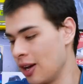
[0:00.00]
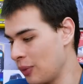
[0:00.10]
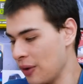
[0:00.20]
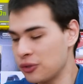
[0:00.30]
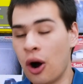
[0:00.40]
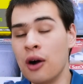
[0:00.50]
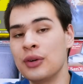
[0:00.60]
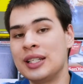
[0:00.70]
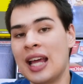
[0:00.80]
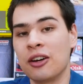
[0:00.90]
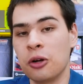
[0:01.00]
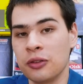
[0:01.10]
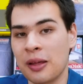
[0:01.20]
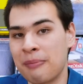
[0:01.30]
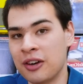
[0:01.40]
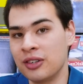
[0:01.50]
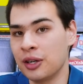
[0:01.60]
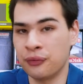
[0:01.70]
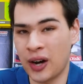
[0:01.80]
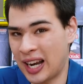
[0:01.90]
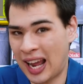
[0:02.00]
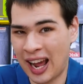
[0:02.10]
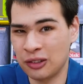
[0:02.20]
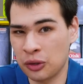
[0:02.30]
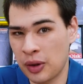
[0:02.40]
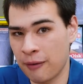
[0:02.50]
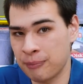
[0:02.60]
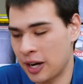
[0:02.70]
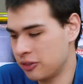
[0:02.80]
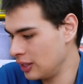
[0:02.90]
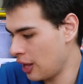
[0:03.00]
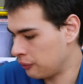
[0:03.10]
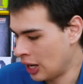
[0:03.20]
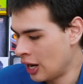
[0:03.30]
we have to hover down on the battery to find out how long we have battery left.